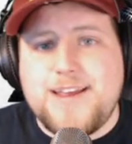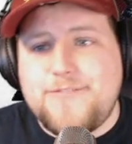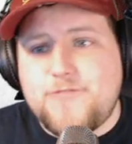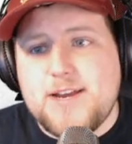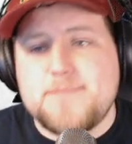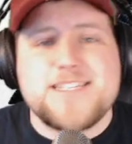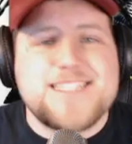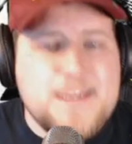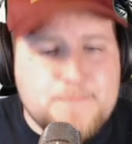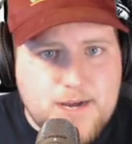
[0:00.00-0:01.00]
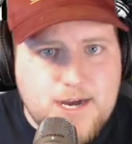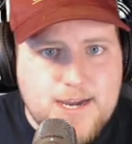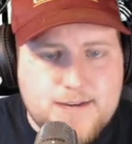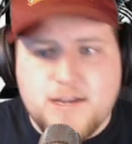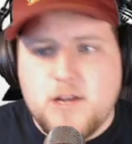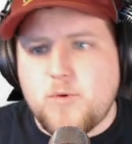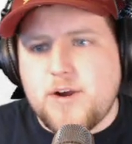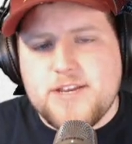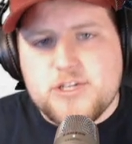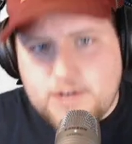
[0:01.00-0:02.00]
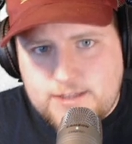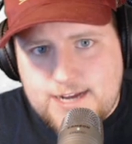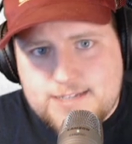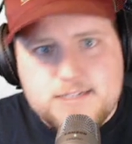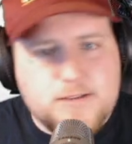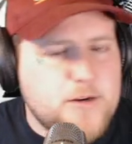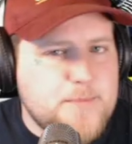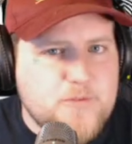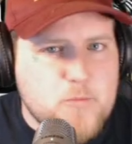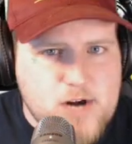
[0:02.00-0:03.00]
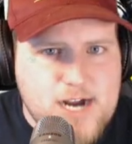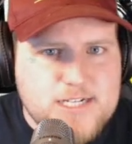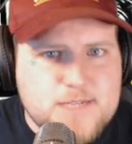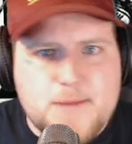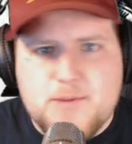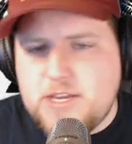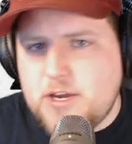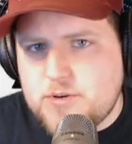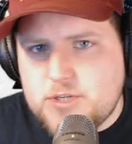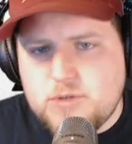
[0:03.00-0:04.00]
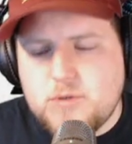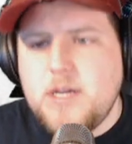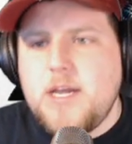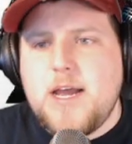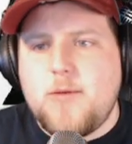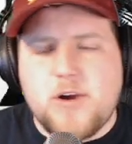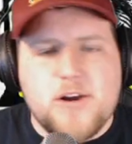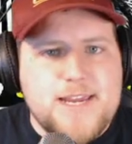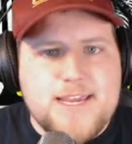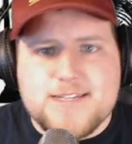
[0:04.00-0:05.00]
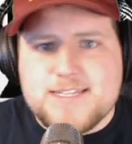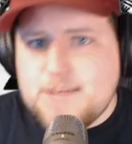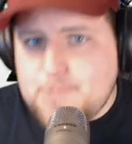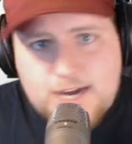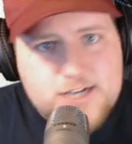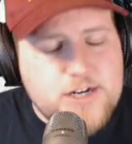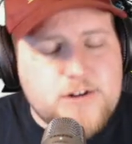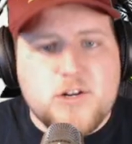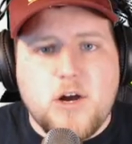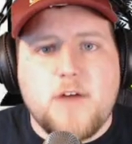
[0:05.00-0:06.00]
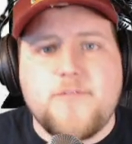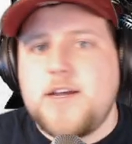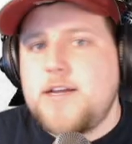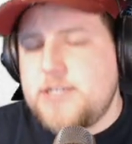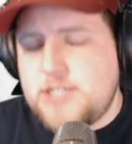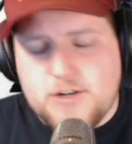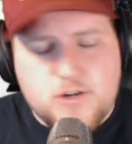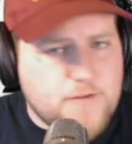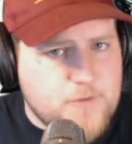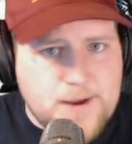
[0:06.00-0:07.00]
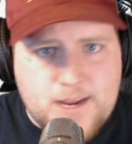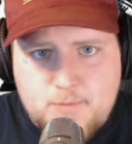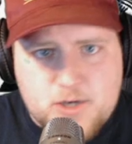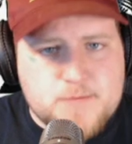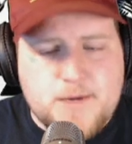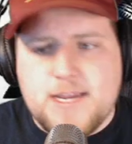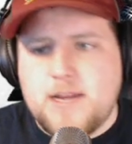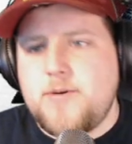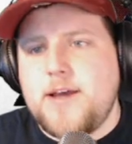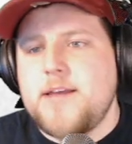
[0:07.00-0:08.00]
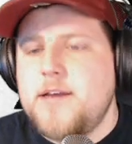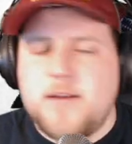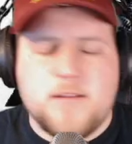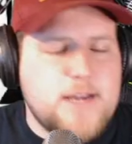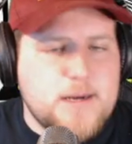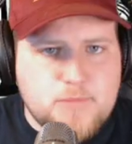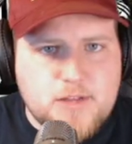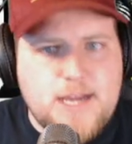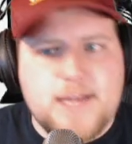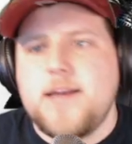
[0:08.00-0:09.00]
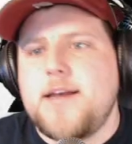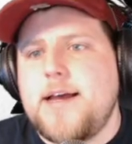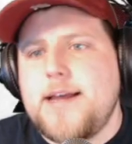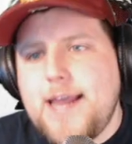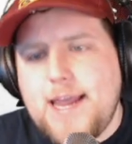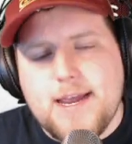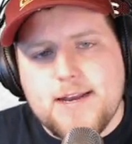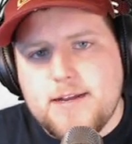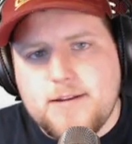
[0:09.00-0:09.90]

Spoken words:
for him to sit behind, where I think Trey Lance is a little bit of a project, maybe a year or two, where he could sit behind Jared Goff. Jared Goff, you're paying a bunch of money anyway. Let him play, and